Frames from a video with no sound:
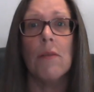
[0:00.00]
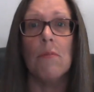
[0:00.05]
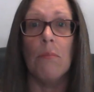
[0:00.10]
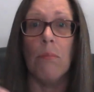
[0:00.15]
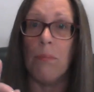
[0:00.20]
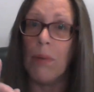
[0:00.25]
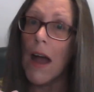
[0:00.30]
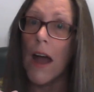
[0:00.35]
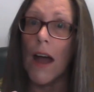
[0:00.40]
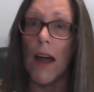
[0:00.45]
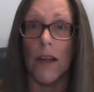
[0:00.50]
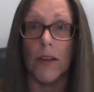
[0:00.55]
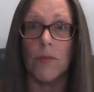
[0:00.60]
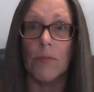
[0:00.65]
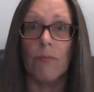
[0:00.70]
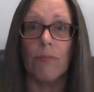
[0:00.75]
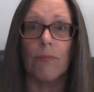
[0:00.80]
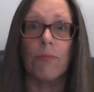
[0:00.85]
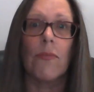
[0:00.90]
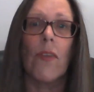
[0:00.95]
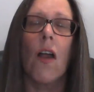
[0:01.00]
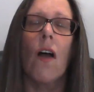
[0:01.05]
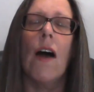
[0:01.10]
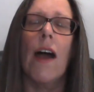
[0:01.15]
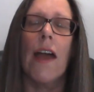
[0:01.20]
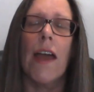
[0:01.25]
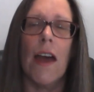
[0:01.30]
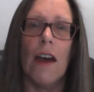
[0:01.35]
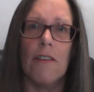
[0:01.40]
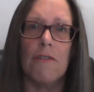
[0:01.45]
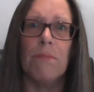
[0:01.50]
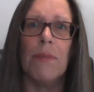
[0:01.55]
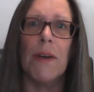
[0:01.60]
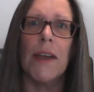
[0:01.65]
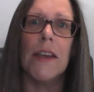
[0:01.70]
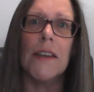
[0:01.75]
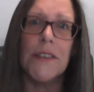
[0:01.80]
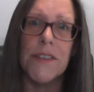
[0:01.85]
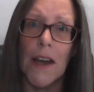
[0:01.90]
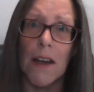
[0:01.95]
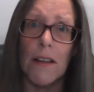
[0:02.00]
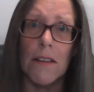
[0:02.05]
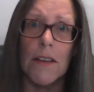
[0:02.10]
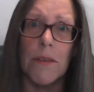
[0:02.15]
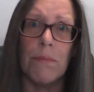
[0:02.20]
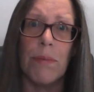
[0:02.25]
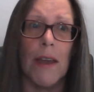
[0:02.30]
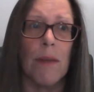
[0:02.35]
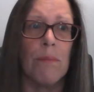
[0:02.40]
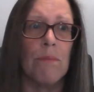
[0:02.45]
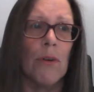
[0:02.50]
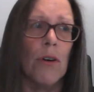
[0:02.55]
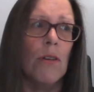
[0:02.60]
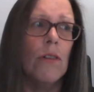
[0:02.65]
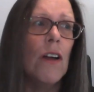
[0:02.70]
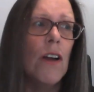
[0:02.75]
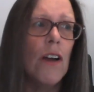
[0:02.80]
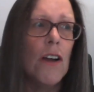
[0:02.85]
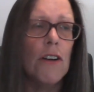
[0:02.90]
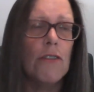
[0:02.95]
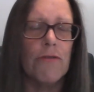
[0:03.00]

But I have been telling people